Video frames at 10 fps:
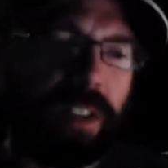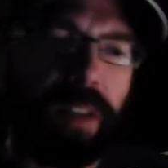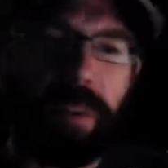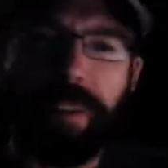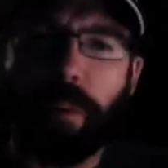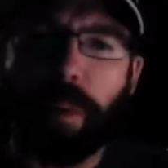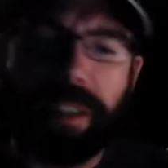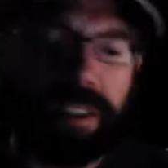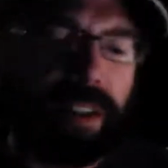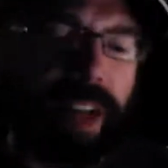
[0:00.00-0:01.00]
like we
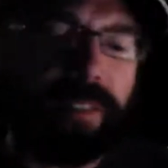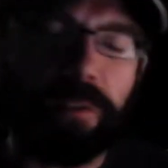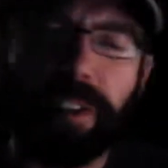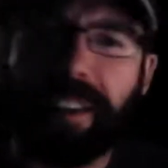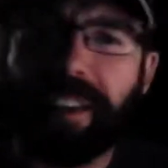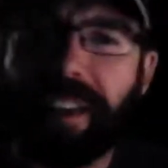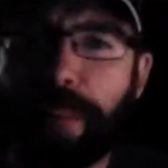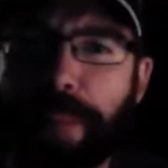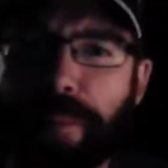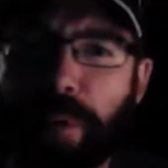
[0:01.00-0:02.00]
still haven't really seen an
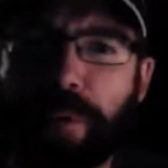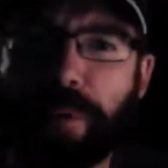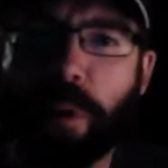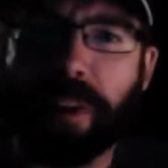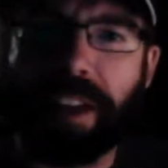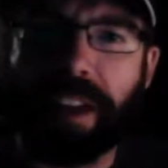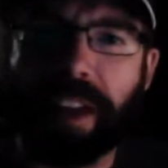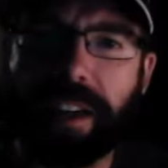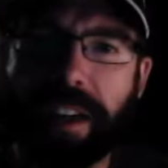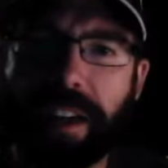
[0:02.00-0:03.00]
episode focused
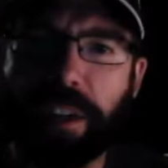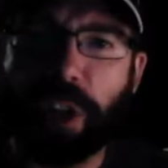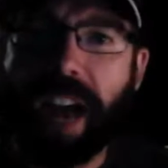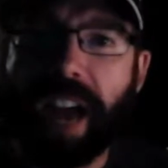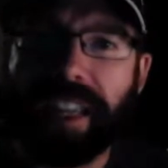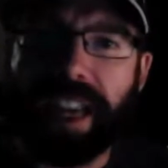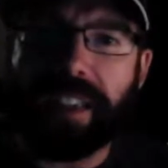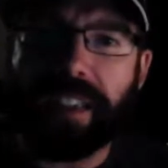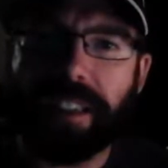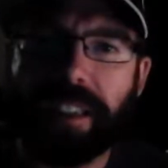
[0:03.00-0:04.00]
on John yet,
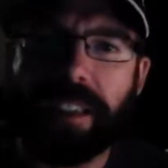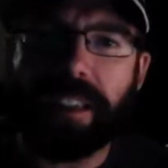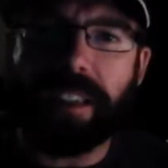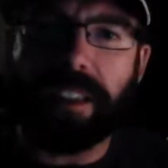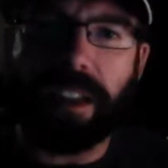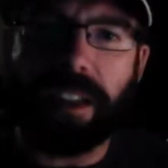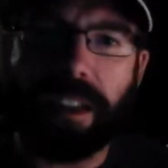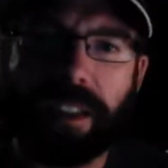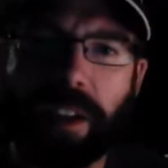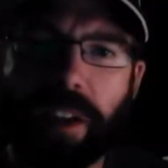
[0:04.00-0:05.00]

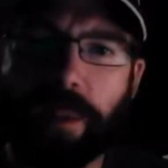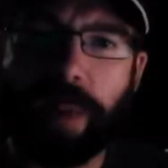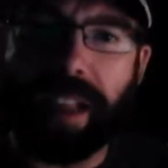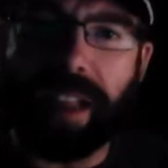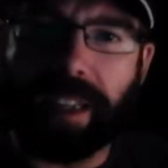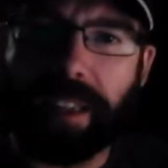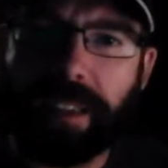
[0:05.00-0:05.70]
the other pilot.